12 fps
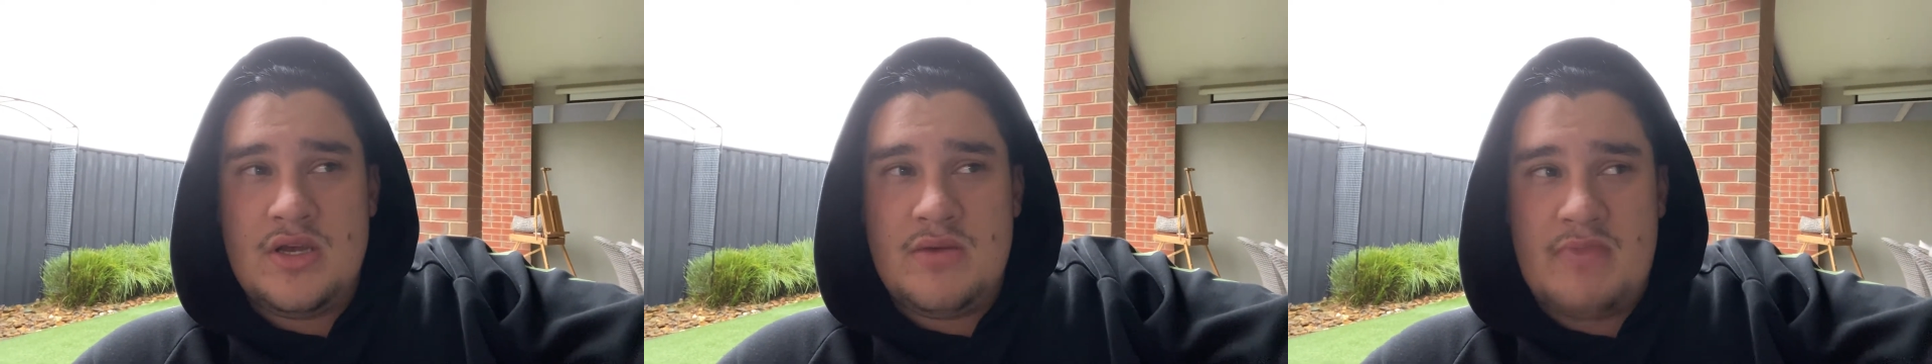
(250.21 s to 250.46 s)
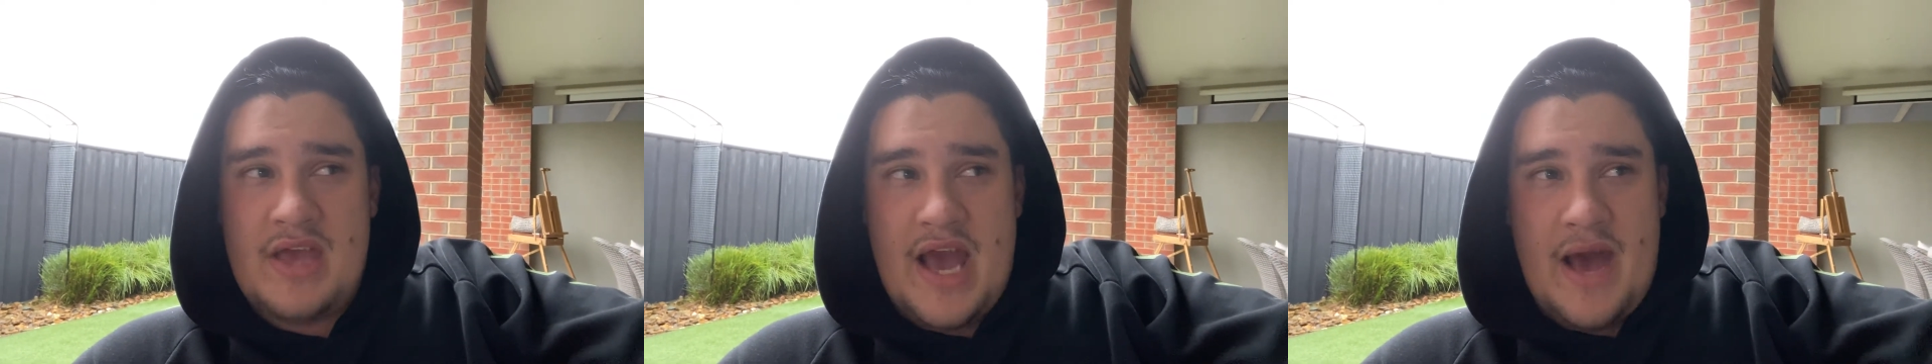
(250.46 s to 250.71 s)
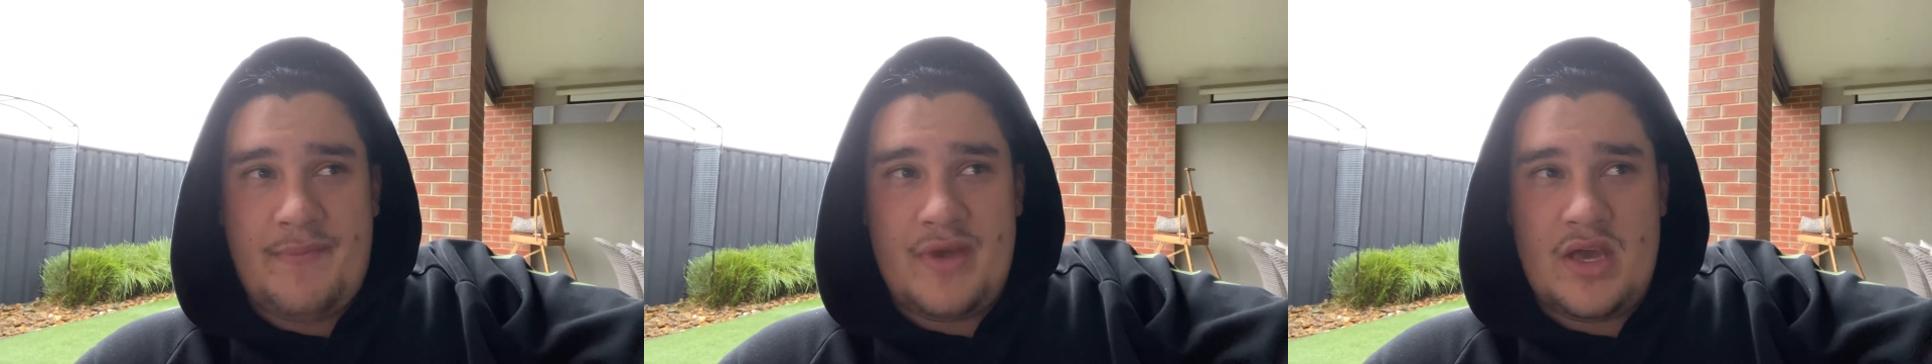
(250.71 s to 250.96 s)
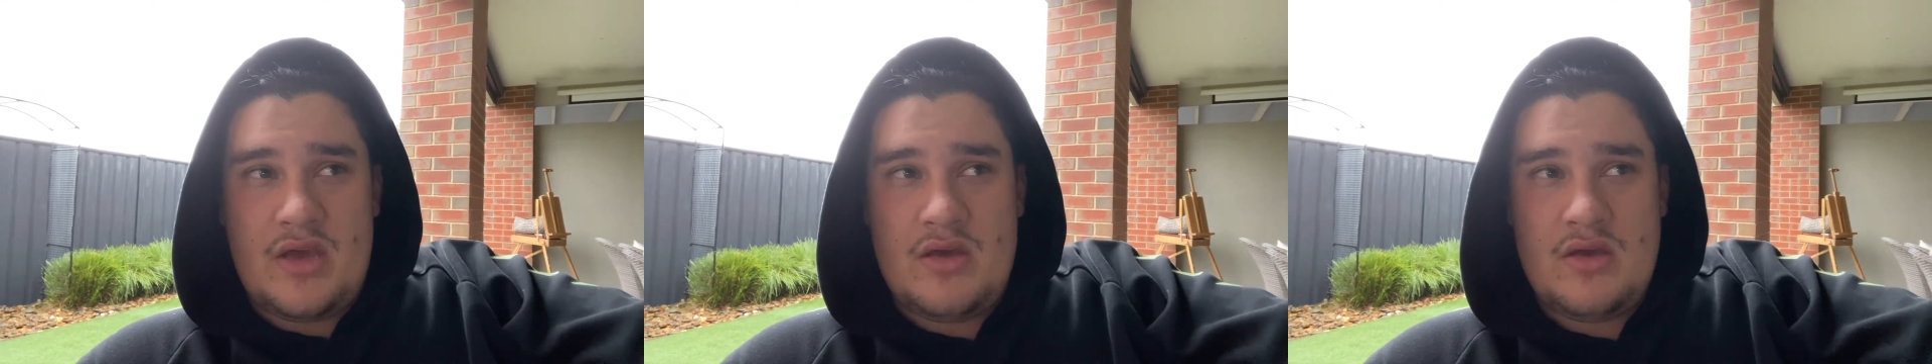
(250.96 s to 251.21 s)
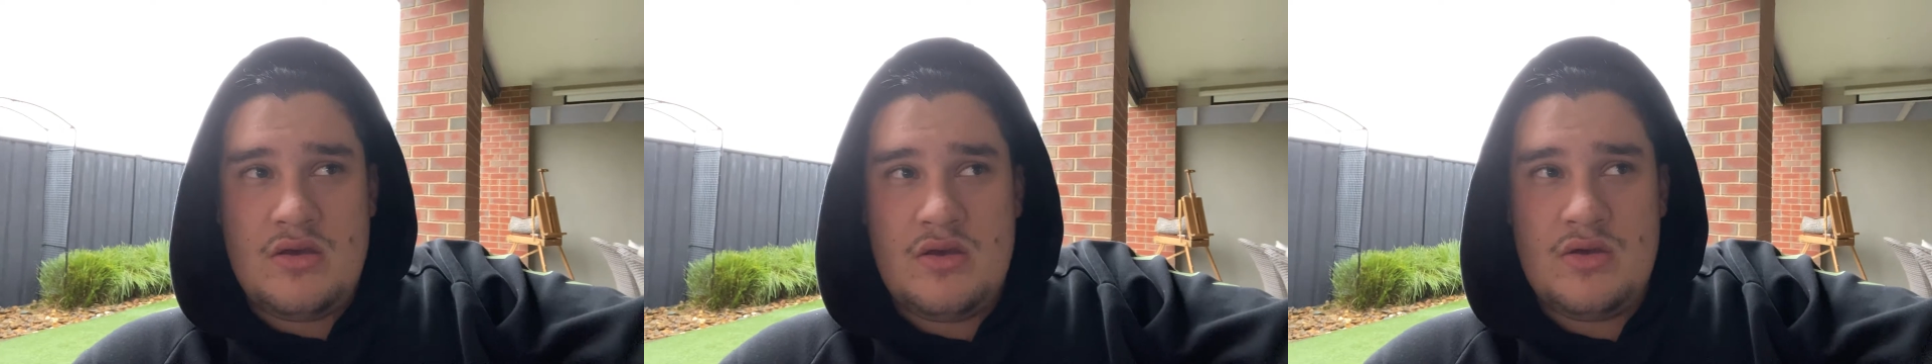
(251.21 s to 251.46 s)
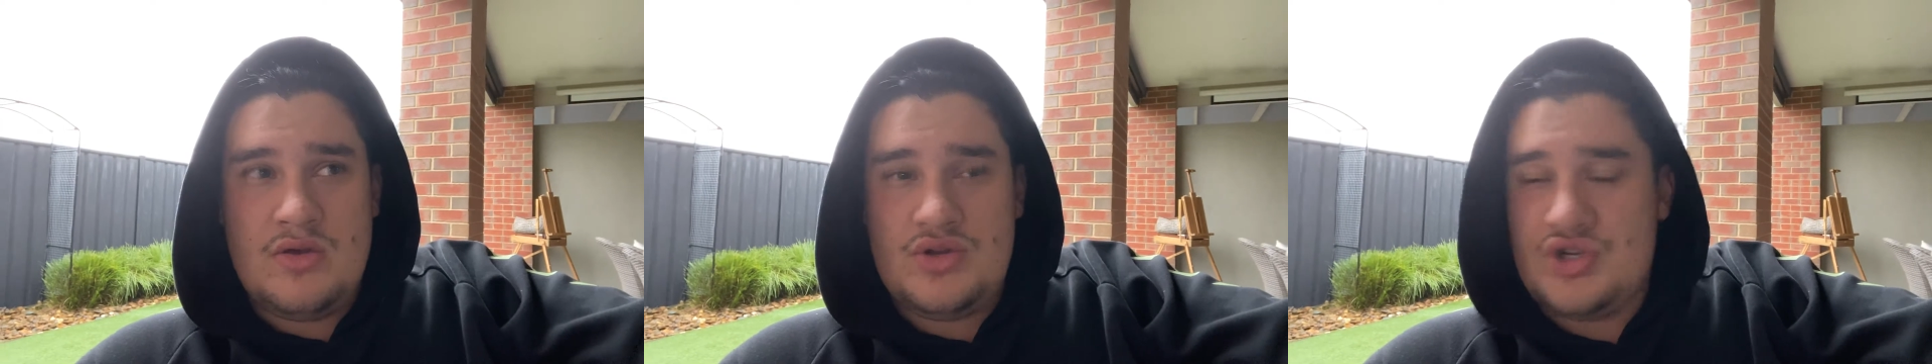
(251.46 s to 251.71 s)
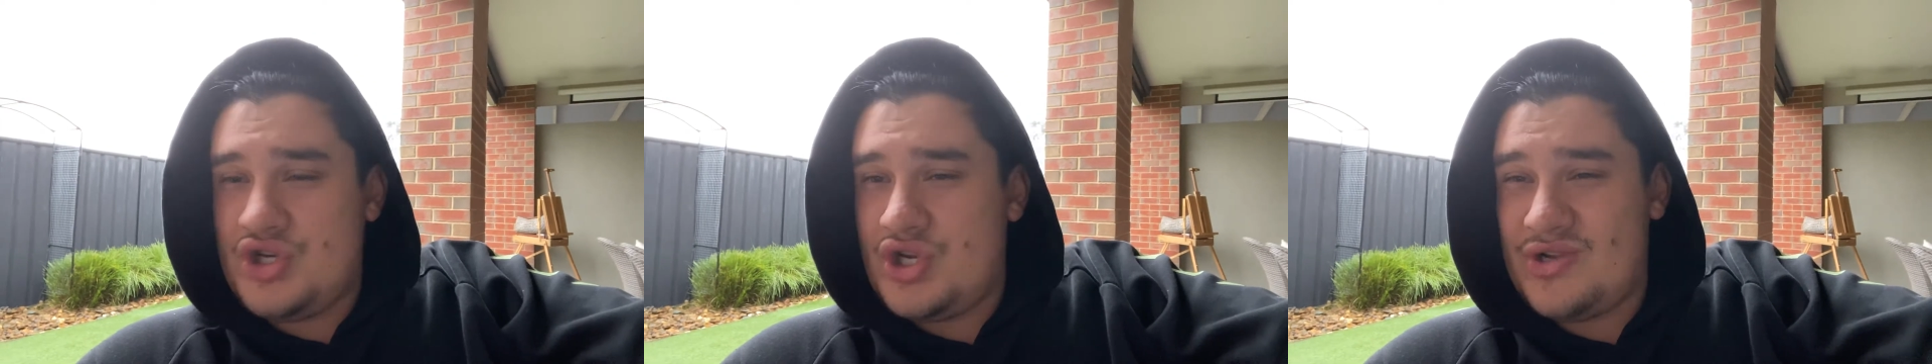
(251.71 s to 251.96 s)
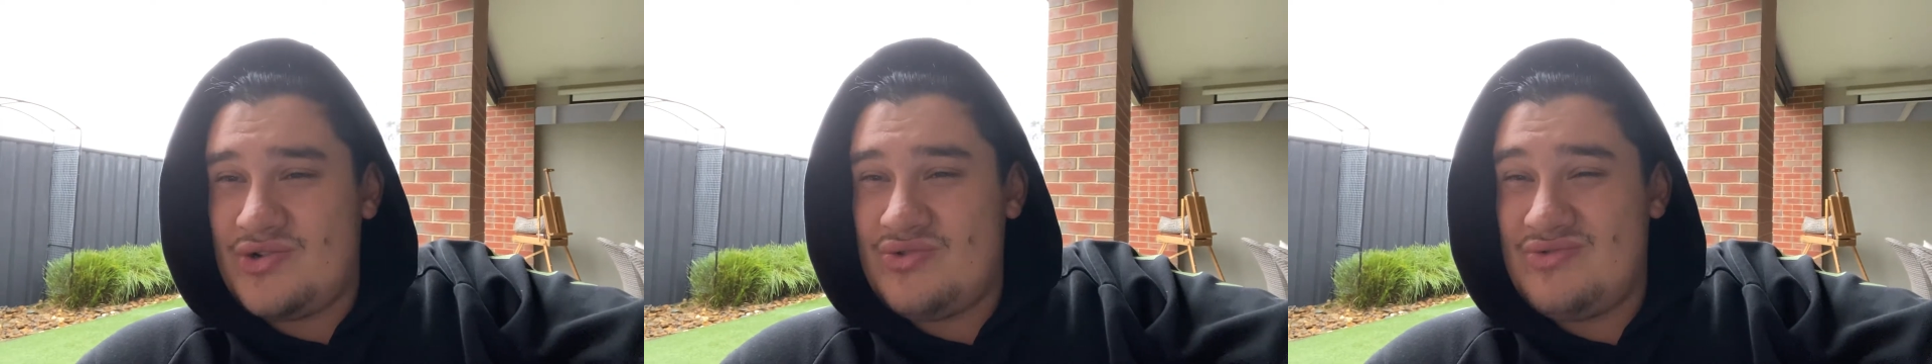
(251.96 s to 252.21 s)
be happy,
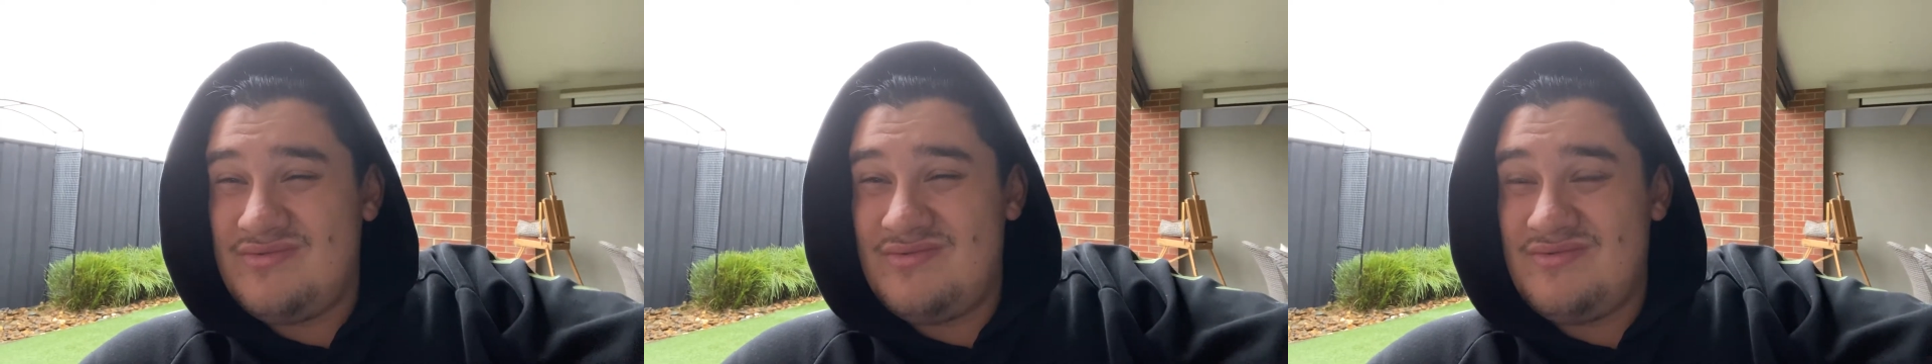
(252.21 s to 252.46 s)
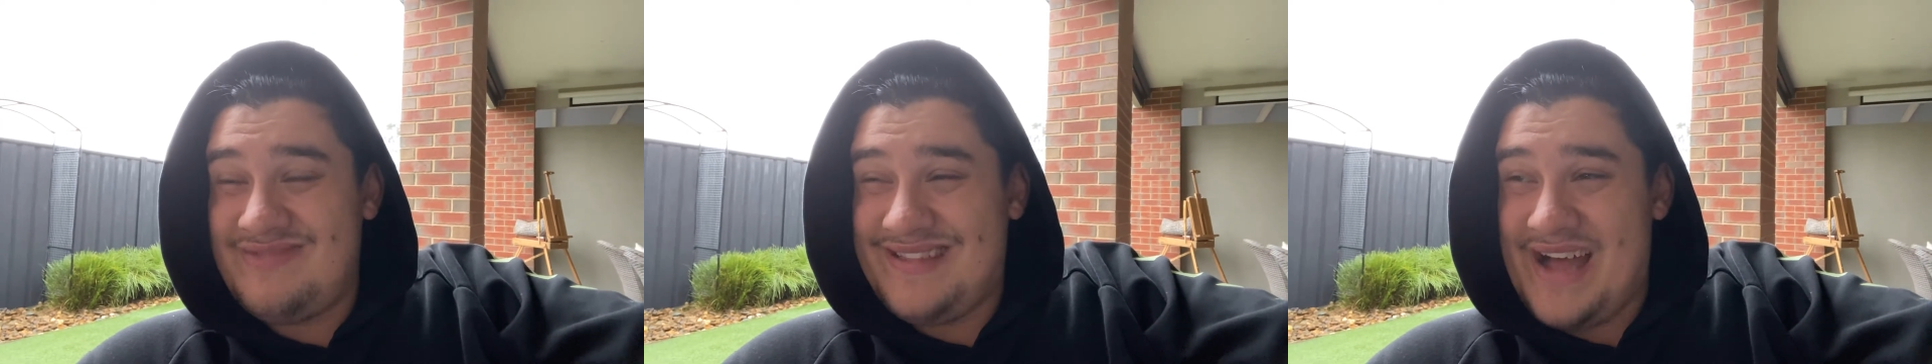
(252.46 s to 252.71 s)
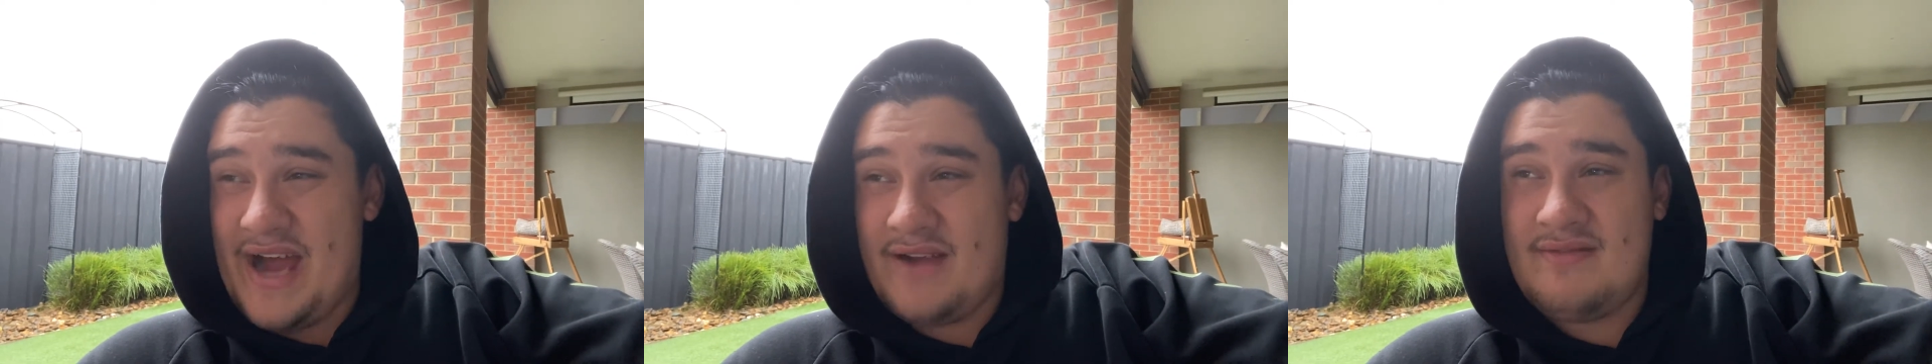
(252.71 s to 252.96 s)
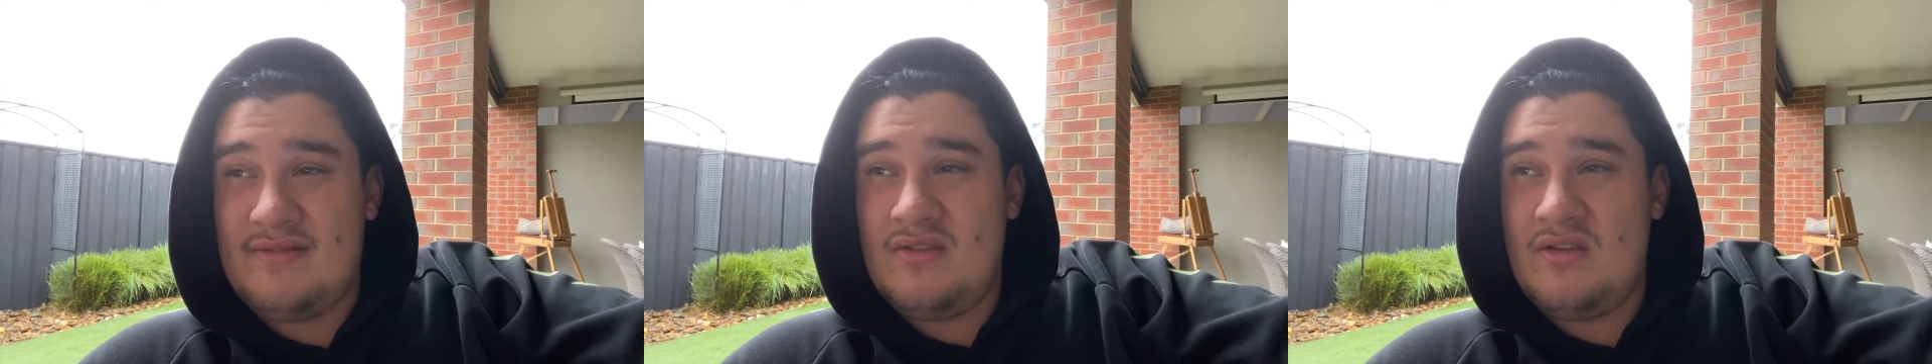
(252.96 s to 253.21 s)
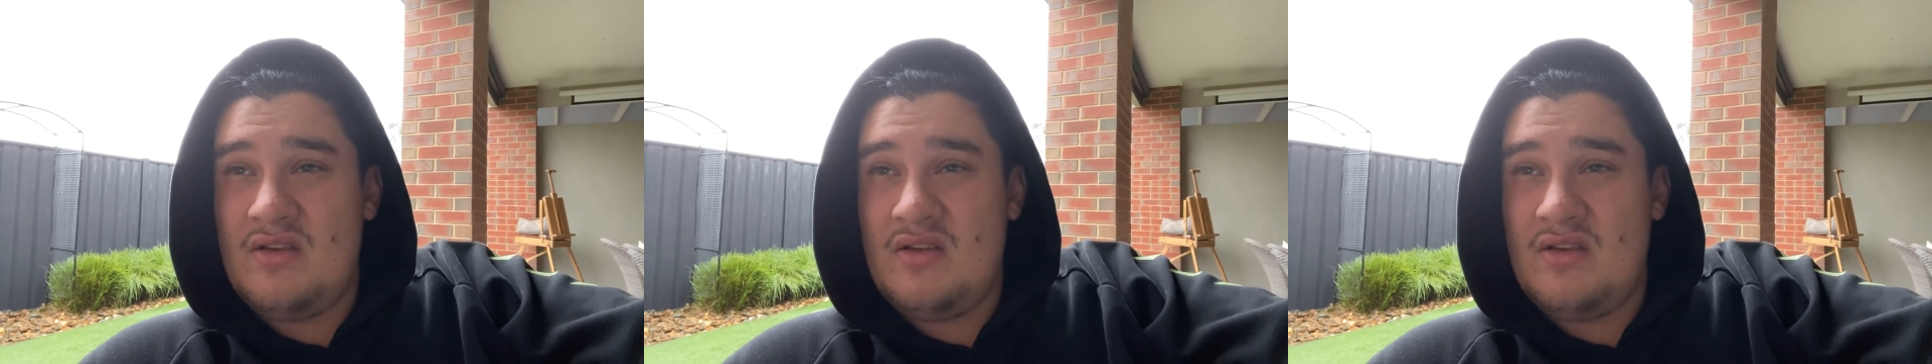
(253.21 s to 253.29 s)
chill, relax,